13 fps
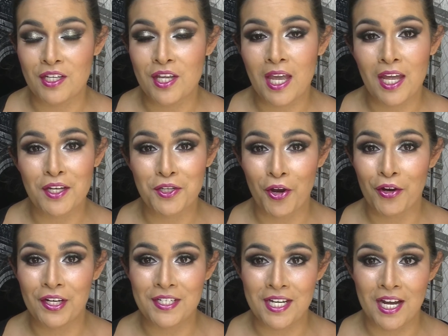You can
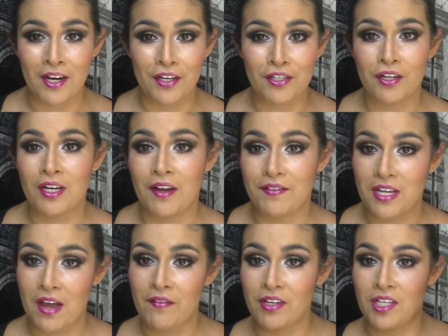tone it down, you don't have to
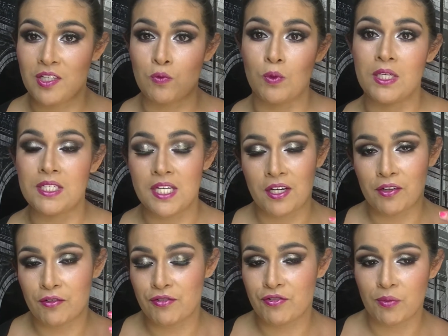have it as winged out
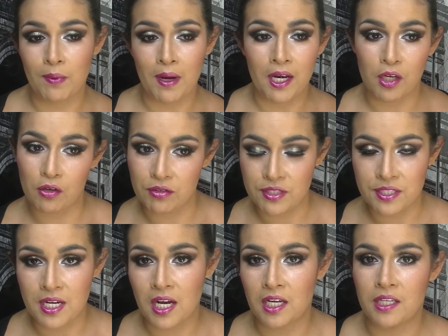or as dramatic or as
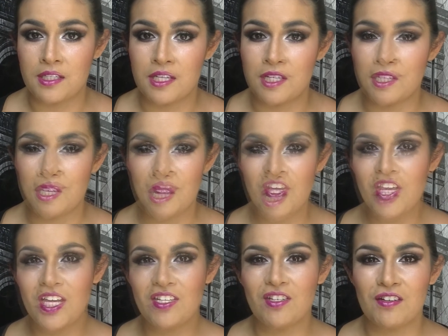dark as this. You
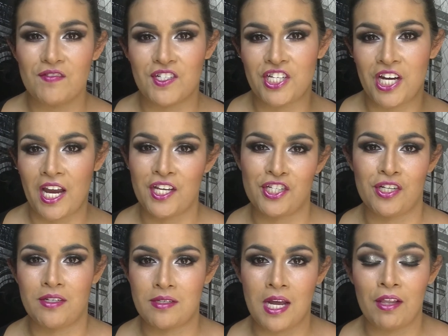can sort of change it
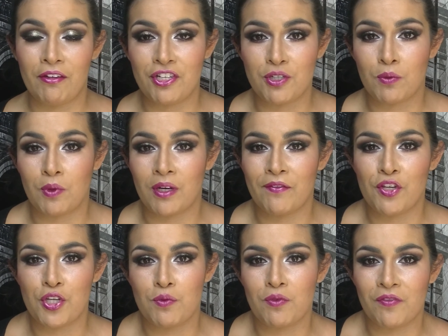and tailor it to whatever
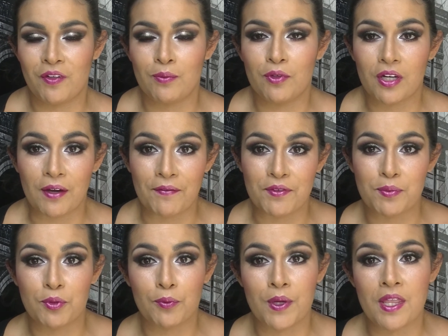you would feel more
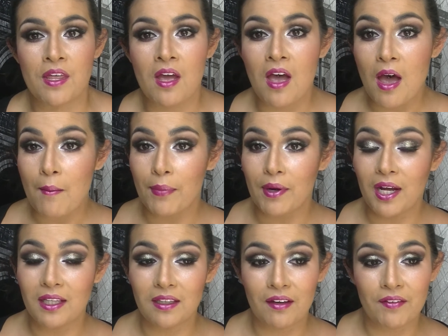comfortable with. But
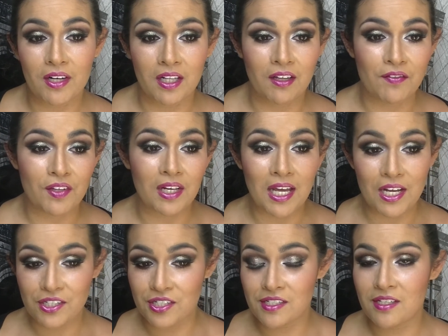I love it. I love the
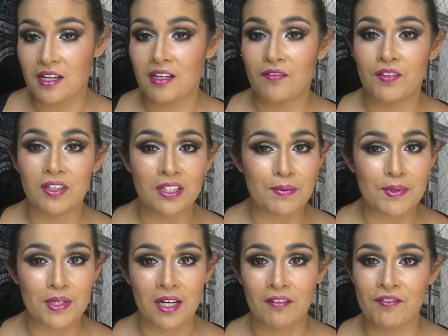lashes, I love the
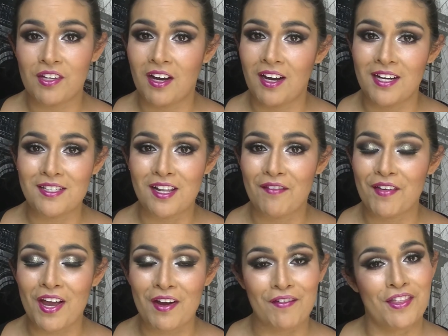lips, I love the eyes, I love
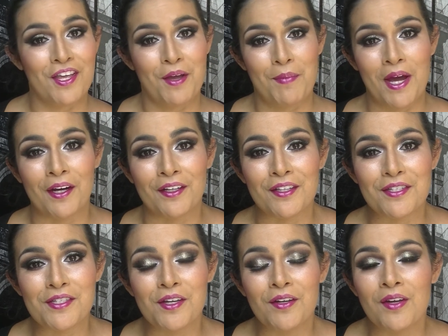everything about it.
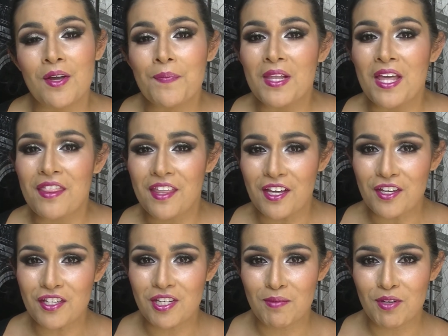So thank
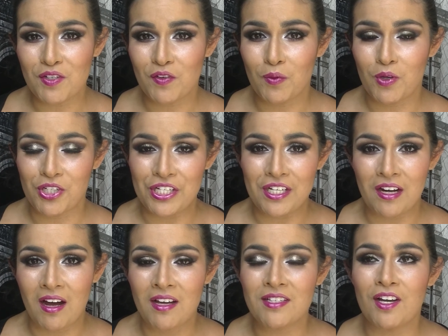you so much for watching,
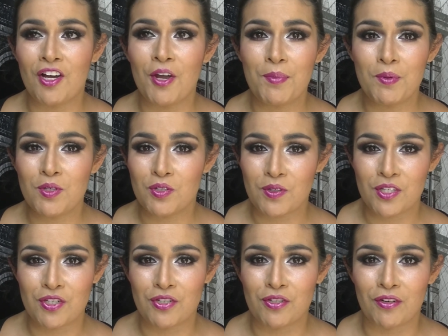guys. I hope you enjoyed
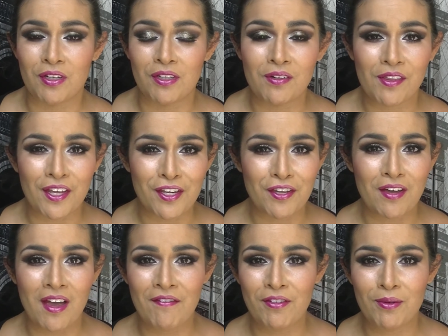this tutorial. Thank you
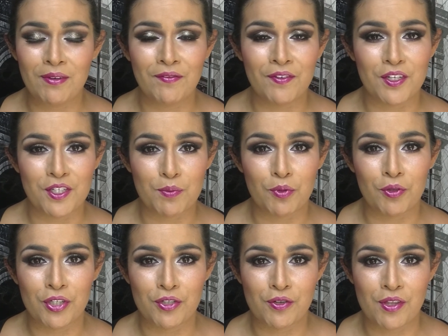everyone for your
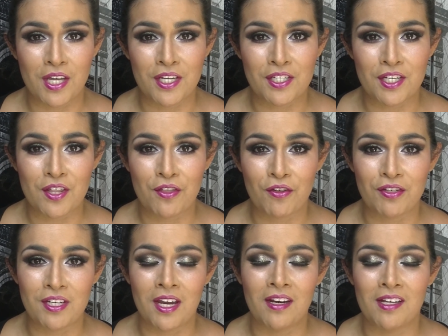support in
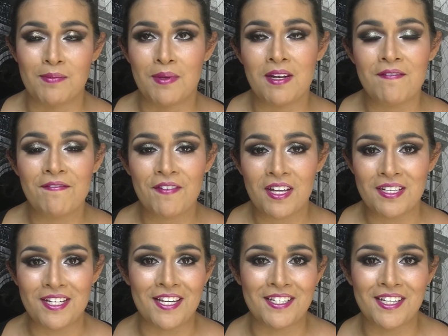2013. It's been a
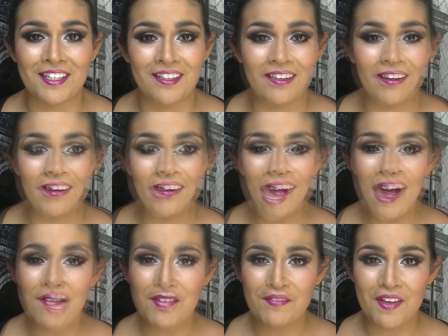fantastic year.
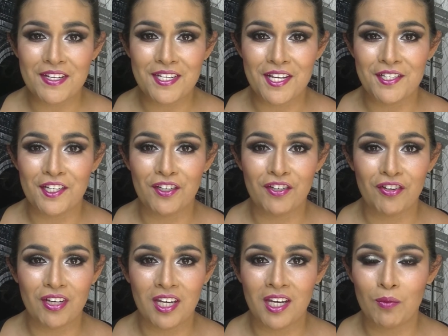Have a fantastic new
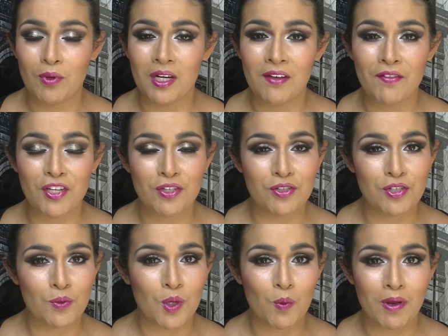year, whatever you're
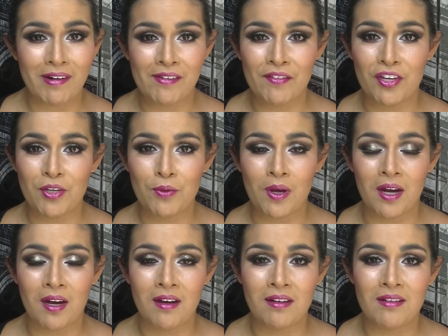doing, wherever you
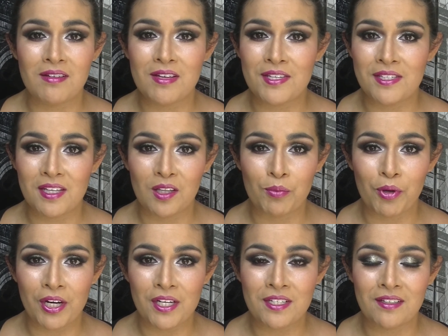are
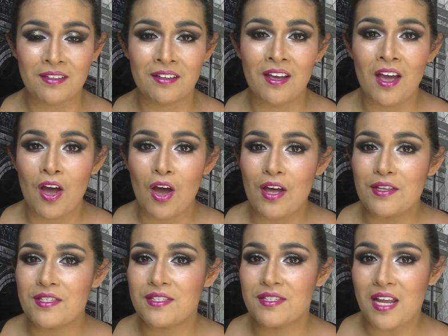celebrating.
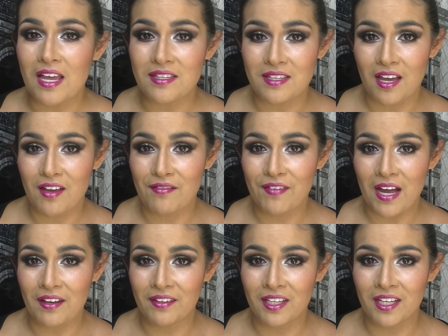Stay safe
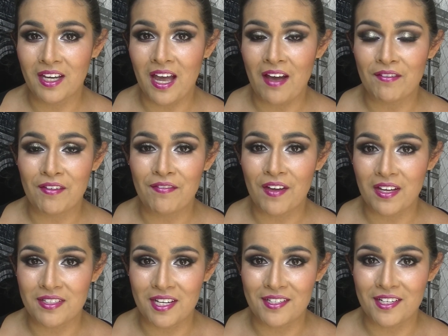out there, have a
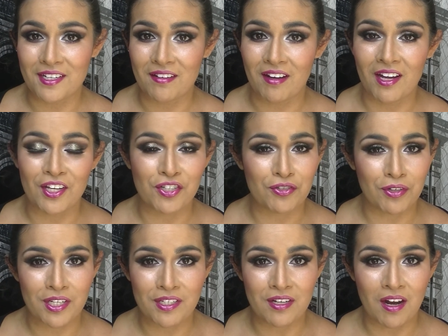fantastic night, enjoy
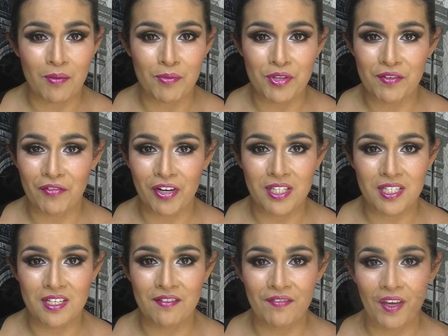your time with your friends
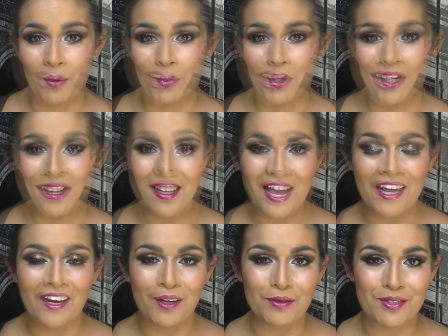and your family,
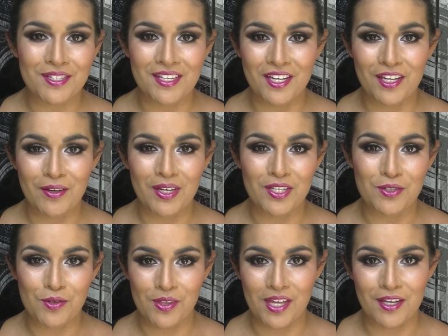and I will see you in
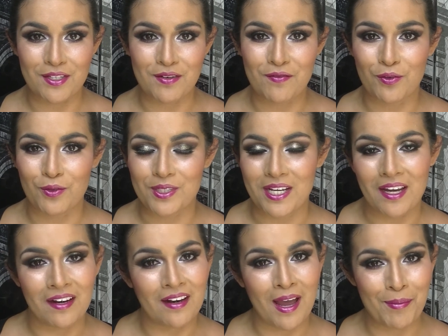
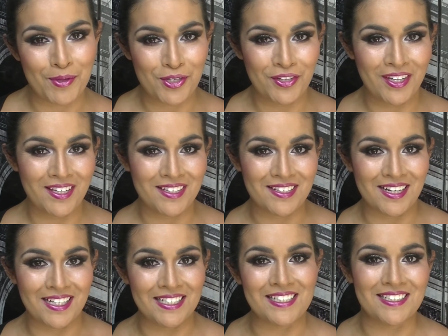2014. Happy New Year's,
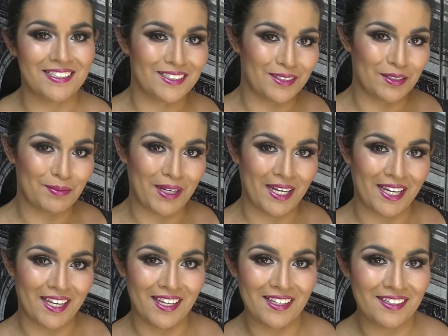guys. Bye.